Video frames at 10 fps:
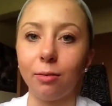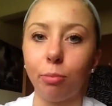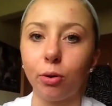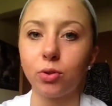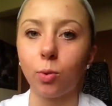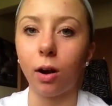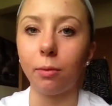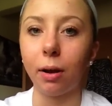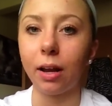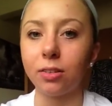
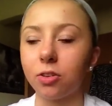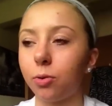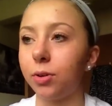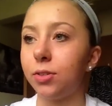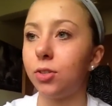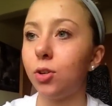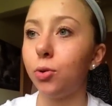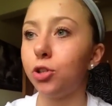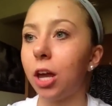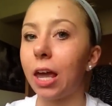Post-WOD, my hands are always so
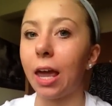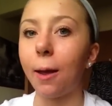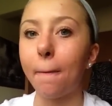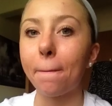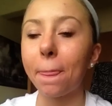shaky.